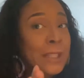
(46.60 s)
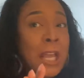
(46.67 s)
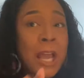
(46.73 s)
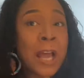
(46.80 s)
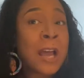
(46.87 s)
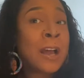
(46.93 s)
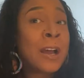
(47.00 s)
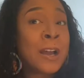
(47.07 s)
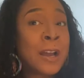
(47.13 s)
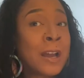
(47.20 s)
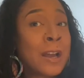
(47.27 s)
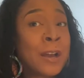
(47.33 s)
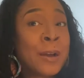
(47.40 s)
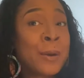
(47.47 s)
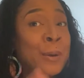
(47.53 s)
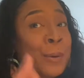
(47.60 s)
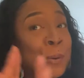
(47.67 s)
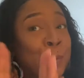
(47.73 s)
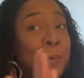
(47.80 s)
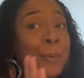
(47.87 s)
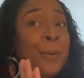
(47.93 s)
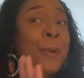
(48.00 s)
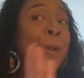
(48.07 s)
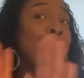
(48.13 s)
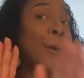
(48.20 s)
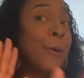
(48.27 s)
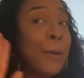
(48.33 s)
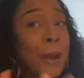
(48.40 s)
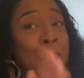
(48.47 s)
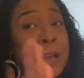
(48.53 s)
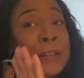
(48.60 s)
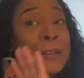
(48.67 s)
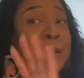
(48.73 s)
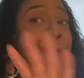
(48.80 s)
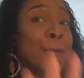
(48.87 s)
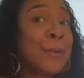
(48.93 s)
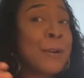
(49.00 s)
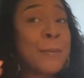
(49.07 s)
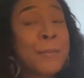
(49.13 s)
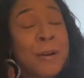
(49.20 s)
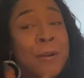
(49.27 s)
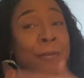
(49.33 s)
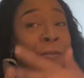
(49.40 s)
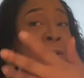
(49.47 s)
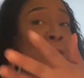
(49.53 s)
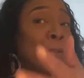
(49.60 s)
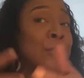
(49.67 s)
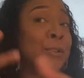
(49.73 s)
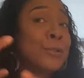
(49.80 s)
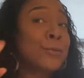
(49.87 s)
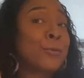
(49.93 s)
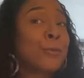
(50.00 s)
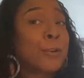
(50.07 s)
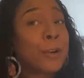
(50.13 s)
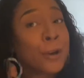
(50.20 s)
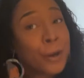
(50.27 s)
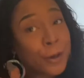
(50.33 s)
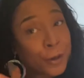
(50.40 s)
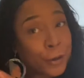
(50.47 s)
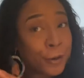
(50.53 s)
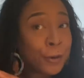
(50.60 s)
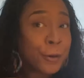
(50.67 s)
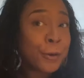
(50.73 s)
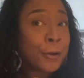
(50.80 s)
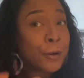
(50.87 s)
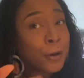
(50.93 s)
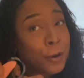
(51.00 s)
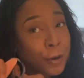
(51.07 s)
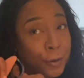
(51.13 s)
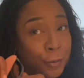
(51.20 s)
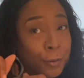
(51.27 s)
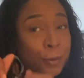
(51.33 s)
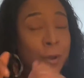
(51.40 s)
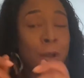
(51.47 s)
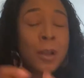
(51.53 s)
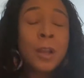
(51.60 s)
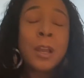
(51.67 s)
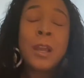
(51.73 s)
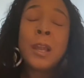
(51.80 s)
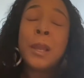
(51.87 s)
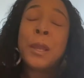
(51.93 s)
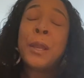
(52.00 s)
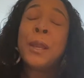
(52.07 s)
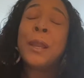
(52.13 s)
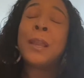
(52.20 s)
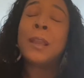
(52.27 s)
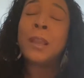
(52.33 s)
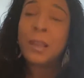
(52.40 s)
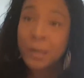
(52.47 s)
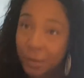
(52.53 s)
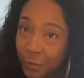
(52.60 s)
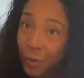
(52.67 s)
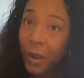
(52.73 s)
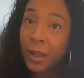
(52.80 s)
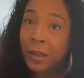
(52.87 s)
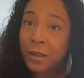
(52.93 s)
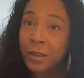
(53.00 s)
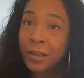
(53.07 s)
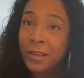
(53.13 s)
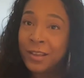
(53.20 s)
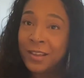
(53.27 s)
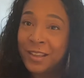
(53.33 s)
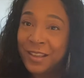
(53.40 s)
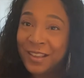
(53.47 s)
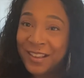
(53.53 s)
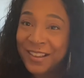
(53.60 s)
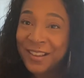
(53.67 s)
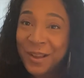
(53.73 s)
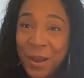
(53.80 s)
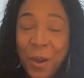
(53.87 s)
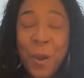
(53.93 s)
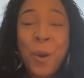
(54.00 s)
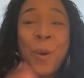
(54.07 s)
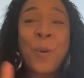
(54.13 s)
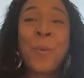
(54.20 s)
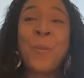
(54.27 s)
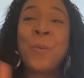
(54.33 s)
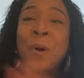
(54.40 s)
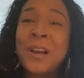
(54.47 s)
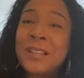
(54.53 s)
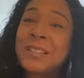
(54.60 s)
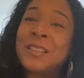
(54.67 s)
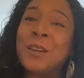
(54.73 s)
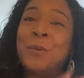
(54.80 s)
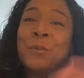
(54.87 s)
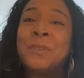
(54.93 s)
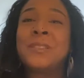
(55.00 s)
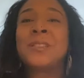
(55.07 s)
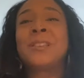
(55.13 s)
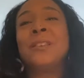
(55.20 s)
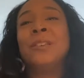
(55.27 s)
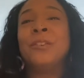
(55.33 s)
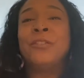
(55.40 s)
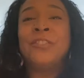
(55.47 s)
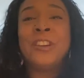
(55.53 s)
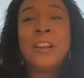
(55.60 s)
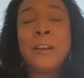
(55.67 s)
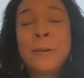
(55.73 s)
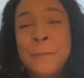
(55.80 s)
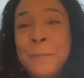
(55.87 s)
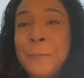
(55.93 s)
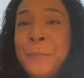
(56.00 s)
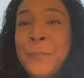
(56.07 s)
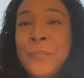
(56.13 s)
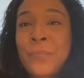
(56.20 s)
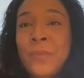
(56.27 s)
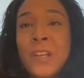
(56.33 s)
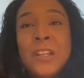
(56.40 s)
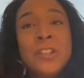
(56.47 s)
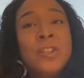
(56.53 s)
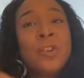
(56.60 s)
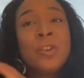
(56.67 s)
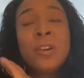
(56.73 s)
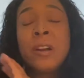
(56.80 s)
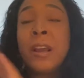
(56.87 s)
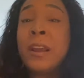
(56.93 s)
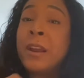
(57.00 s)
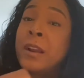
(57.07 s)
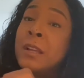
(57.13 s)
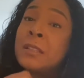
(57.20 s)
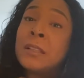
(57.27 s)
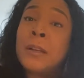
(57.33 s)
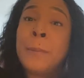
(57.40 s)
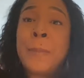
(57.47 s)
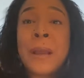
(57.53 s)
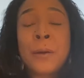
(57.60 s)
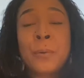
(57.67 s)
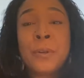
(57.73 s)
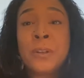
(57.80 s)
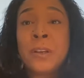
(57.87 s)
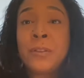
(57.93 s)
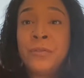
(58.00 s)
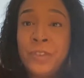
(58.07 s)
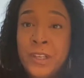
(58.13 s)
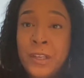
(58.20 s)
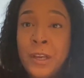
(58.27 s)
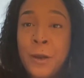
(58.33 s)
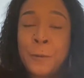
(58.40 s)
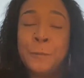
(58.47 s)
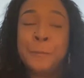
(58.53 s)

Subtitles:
I don't know how it's gonna come off on the screen. You know? Anyway, what's up, what's good, fam? It's your girl Aries, and I'm back with another video.